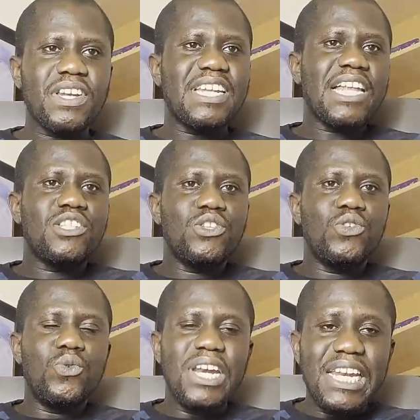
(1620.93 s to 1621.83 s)
that
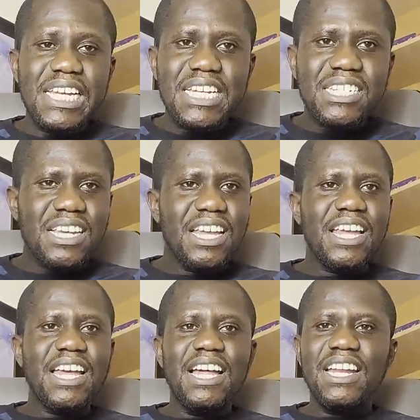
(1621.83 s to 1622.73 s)
you lead.
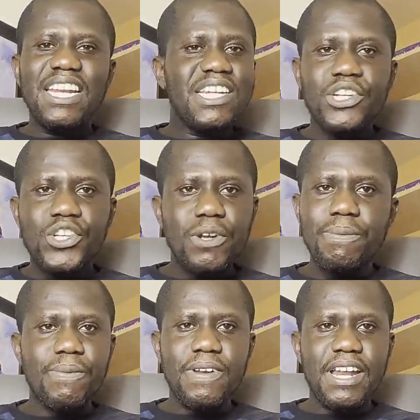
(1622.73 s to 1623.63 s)

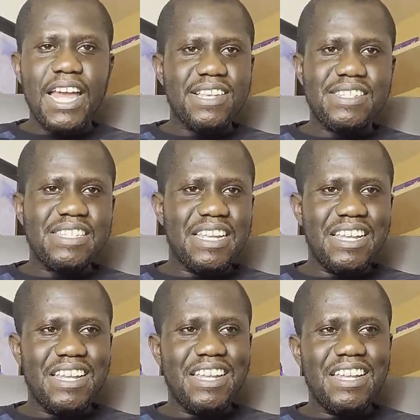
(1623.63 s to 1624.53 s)
Leadership is
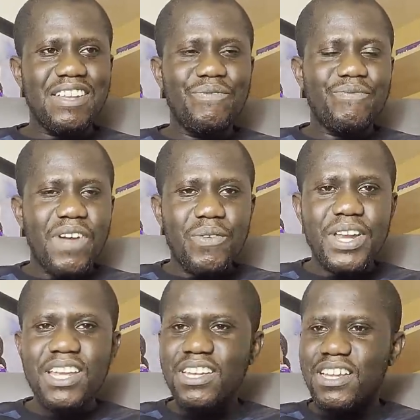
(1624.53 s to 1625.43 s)

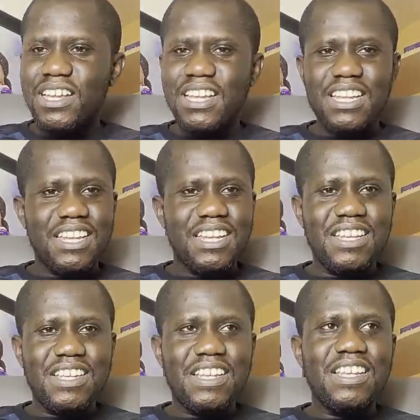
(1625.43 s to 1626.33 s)
very,
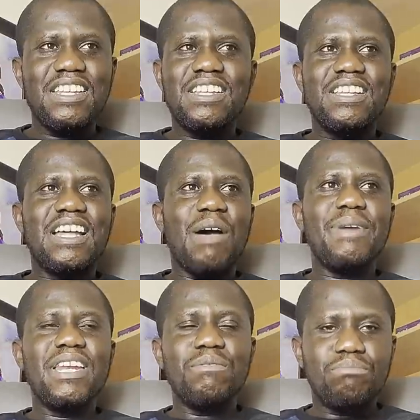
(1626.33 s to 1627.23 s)
I
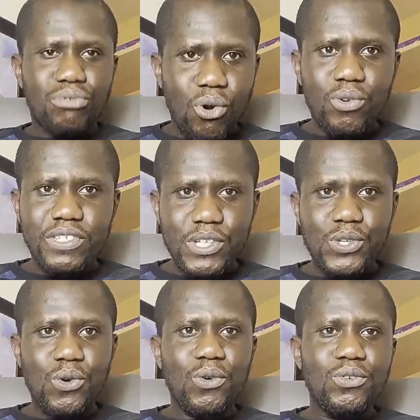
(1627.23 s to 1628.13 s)
mean, broad.
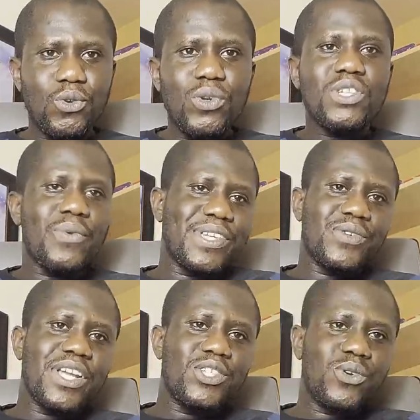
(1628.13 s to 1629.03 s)
So don't
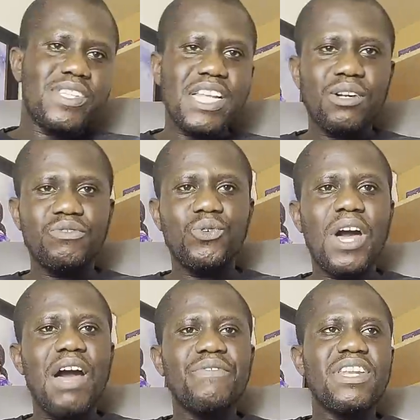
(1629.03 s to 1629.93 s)
restrict yourself to
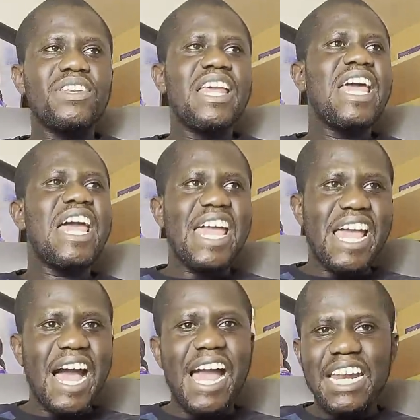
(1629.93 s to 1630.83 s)
having a
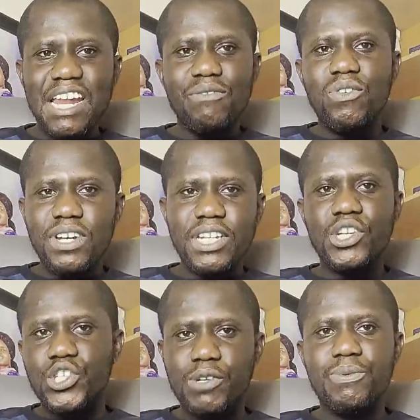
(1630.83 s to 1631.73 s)
high level
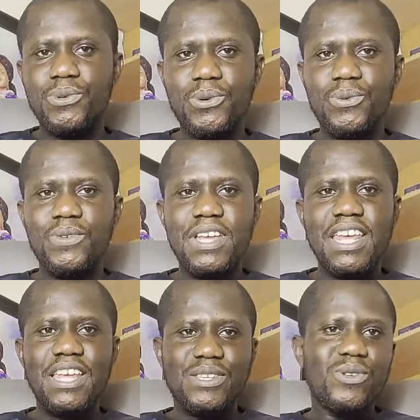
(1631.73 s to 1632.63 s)
leadership role.
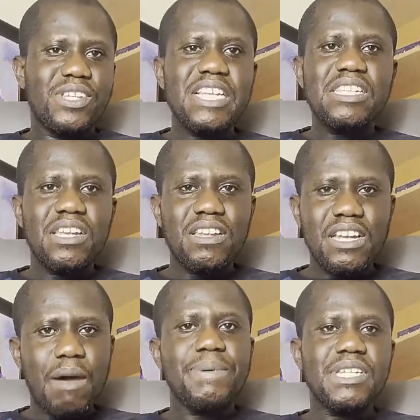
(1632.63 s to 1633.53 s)
So
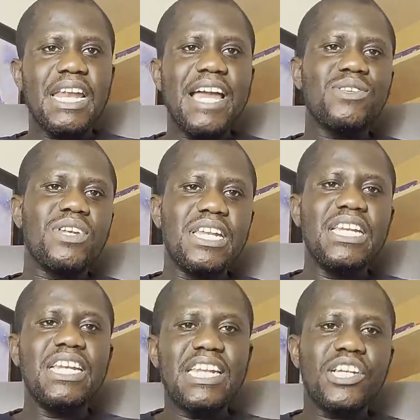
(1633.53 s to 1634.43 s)
just capitalize on any
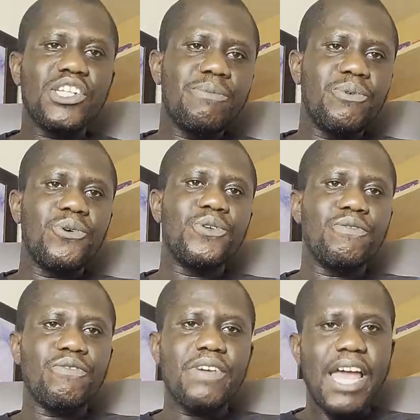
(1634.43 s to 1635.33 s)
leadership role
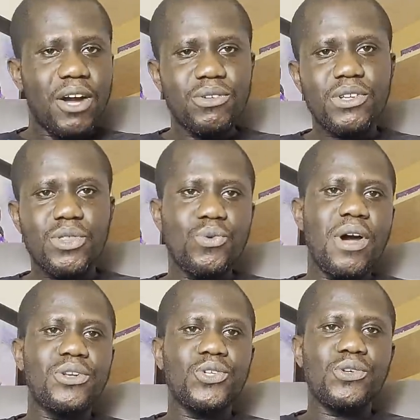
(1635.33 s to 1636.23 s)
you've held
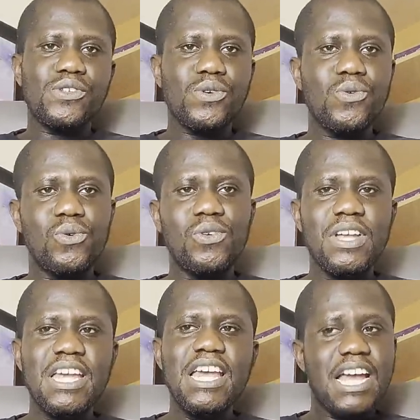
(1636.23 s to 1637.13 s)
throughout your school
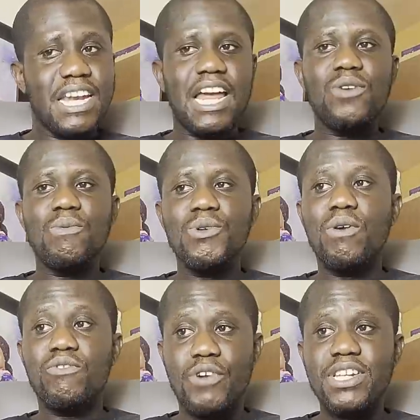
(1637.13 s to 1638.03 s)
and that will be
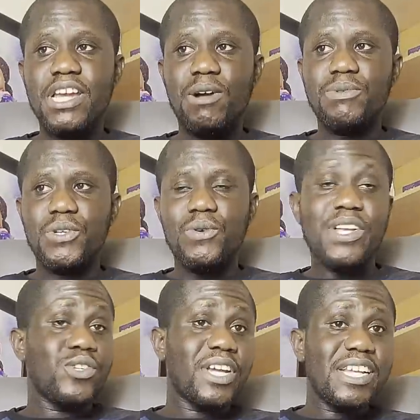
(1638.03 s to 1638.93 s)
of great help to you.
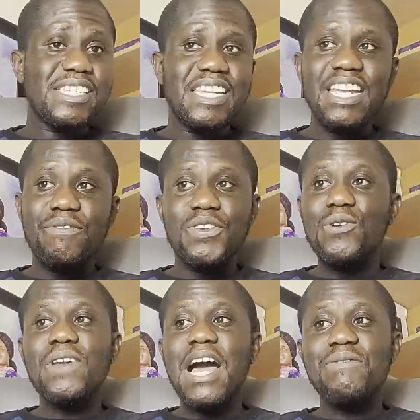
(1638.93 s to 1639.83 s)
As you can see, if you
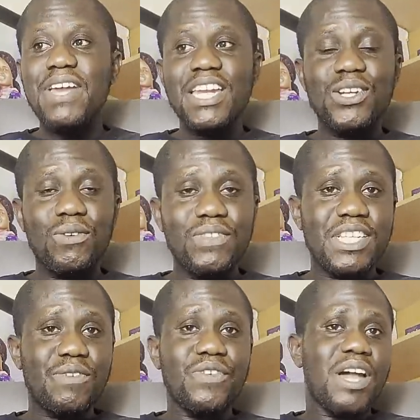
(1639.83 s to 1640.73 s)
don't have any of
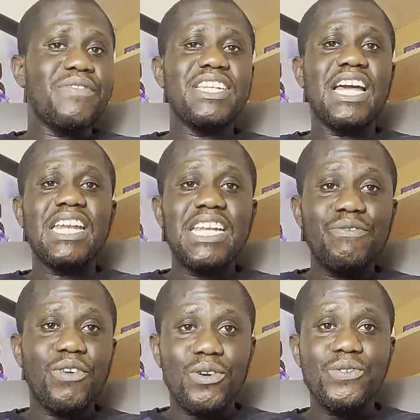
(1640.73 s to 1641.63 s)
this, if you haven't done any
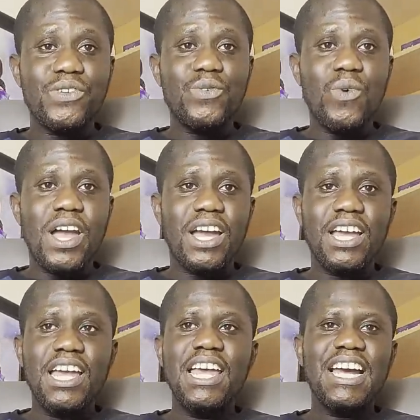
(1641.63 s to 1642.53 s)
voluntary
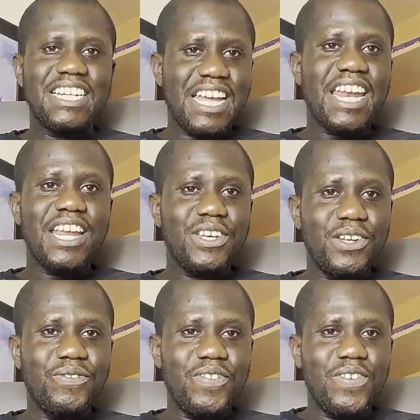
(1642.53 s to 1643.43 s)
work, then
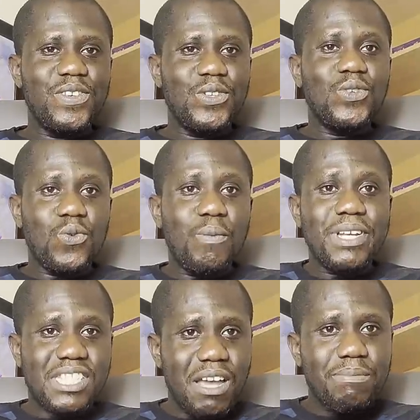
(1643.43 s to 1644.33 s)
you will
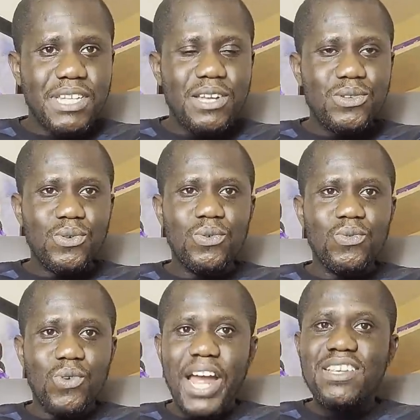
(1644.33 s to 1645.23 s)
be tempted to
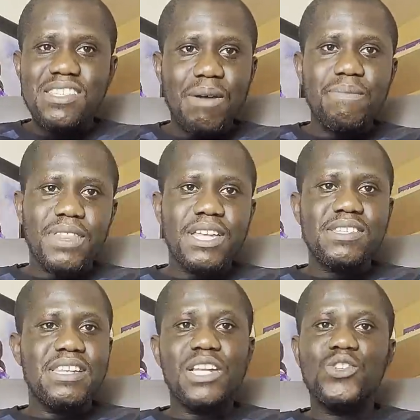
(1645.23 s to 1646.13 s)
write some
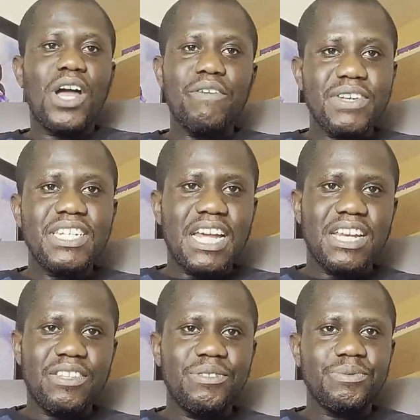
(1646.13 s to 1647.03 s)
things that you haven't
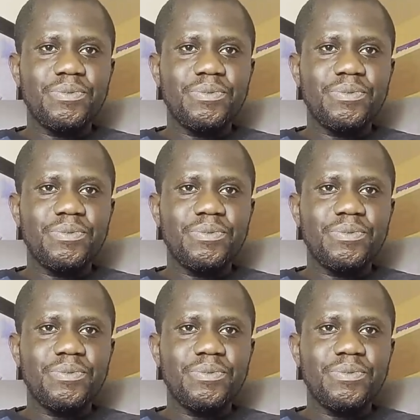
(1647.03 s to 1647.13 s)
done.